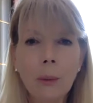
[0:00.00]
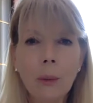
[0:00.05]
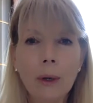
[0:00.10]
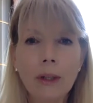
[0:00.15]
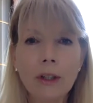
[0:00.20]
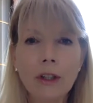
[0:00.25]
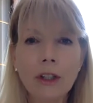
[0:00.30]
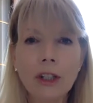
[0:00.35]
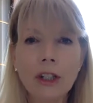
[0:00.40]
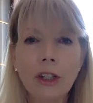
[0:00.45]

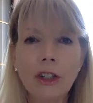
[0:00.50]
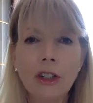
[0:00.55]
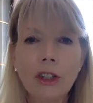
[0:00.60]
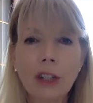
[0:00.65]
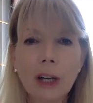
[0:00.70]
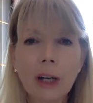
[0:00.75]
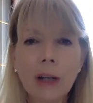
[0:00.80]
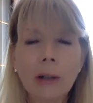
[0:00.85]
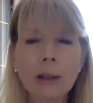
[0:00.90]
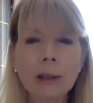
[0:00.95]
was just
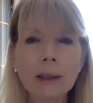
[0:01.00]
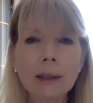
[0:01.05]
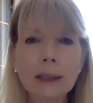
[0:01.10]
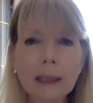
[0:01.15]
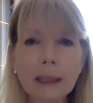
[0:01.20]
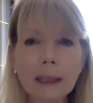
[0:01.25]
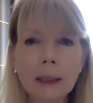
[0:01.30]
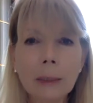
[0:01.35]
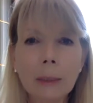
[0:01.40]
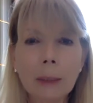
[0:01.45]
share a
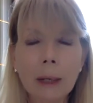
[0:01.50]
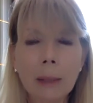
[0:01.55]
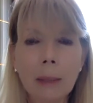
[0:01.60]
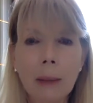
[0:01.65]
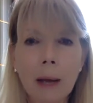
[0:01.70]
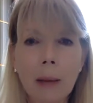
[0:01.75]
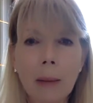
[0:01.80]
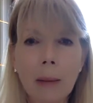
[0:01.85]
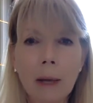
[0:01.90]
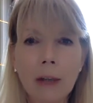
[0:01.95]
little bit
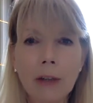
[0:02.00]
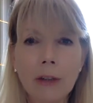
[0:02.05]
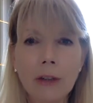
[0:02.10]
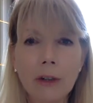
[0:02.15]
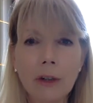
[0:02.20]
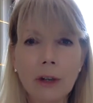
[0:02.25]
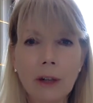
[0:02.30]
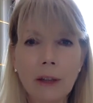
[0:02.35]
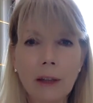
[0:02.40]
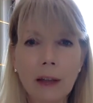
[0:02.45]
about my
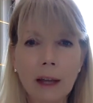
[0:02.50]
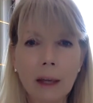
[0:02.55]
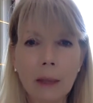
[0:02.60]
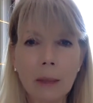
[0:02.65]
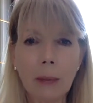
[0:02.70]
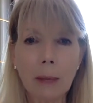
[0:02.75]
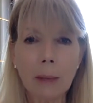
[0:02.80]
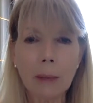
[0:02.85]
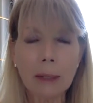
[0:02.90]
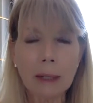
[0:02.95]
journey that can
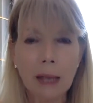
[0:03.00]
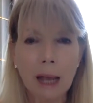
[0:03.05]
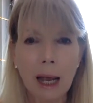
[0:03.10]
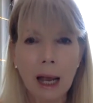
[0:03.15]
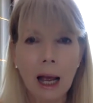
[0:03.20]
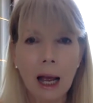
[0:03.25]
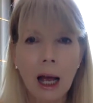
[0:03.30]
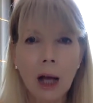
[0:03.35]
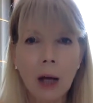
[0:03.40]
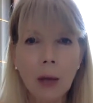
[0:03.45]
maybe
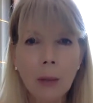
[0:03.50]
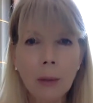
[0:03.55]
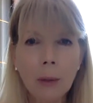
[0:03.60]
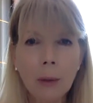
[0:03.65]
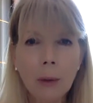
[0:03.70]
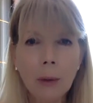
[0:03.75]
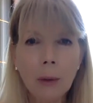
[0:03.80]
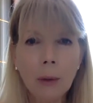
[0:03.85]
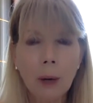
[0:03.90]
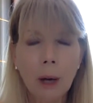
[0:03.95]
help
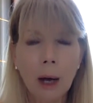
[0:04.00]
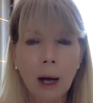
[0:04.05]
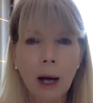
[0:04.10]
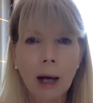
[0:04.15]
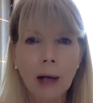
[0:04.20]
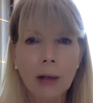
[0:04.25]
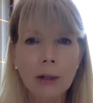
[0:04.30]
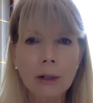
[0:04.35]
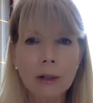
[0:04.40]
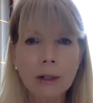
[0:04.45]
you
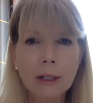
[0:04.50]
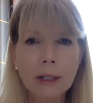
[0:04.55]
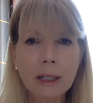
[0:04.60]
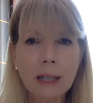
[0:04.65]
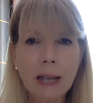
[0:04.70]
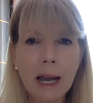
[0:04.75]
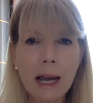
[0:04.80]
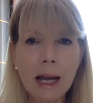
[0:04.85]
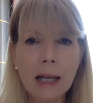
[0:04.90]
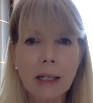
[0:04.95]

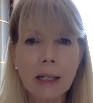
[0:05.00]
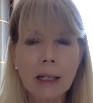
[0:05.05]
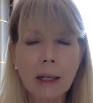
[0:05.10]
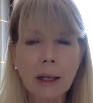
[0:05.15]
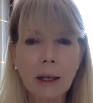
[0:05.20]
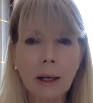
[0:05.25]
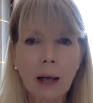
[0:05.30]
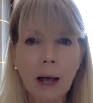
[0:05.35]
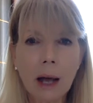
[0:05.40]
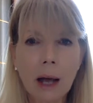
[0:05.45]
understand
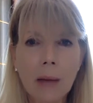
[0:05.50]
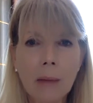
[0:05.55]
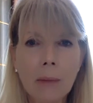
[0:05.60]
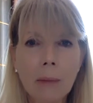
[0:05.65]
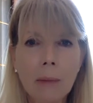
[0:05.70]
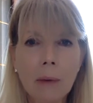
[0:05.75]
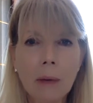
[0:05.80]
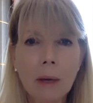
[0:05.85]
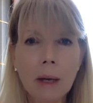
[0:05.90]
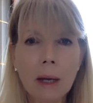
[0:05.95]

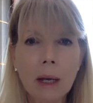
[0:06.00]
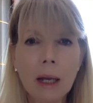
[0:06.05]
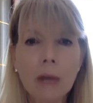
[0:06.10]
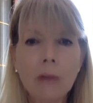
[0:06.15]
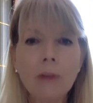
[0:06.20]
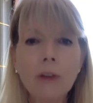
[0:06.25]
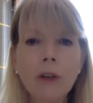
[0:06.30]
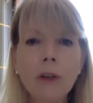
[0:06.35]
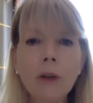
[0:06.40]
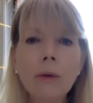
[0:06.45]

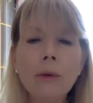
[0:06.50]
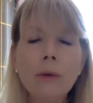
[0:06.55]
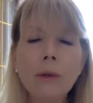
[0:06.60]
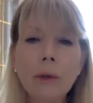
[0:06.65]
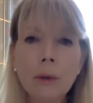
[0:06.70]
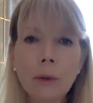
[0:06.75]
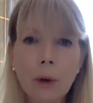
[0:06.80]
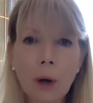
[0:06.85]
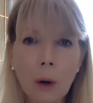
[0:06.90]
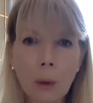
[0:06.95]
if you
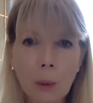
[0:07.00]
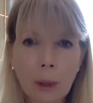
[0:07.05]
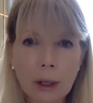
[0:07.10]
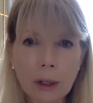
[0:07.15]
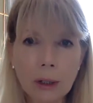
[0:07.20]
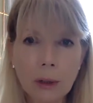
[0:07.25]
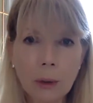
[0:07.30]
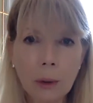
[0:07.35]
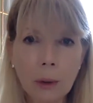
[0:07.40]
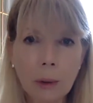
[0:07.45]
do go
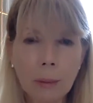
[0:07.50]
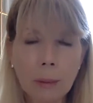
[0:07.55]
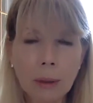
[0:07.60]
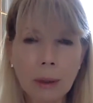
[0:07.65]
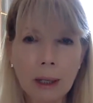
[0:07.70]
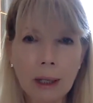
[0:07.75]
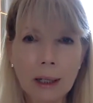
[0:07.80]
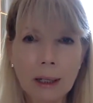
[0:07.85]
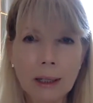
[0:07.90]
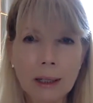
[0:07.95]
into a
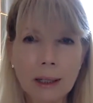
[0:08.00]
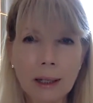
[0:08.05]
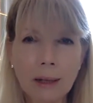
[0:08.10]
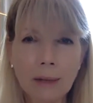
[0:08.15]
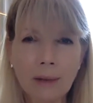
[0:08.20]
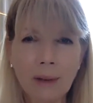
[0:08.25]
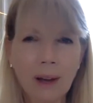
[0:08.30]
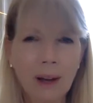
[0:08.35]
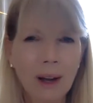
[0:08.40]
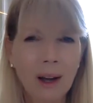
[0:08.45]
place of,
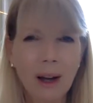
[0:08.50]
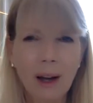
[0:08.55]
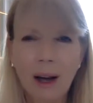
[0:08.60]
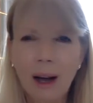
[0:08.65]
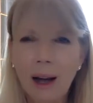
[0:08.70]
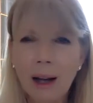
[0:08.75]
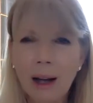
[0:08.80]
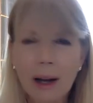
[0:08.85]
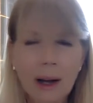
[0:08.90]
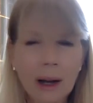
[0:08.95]

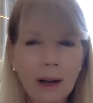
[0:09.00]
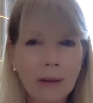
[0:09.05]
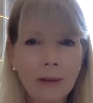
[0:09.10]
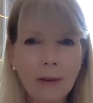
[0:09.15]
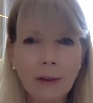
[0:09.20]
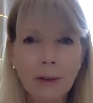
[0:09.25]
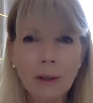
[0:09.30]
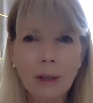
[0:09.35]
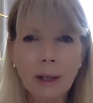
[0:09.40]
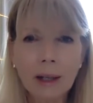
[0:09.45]
I
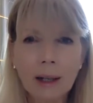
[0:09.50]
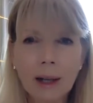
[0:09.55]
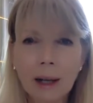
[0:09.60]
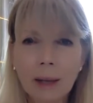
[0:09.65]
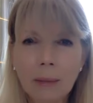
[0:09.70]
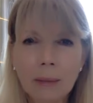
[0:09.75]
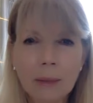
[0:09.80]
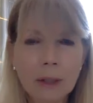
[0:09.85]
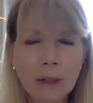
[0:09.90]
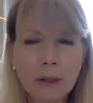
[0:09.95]
feel like
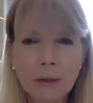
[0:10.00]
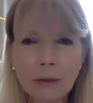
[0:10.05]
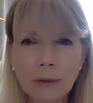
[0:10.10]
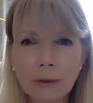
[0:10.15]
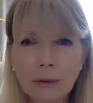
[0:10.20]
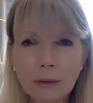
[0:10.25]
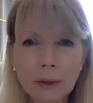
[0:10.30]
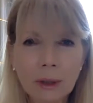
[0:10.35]
I'm just,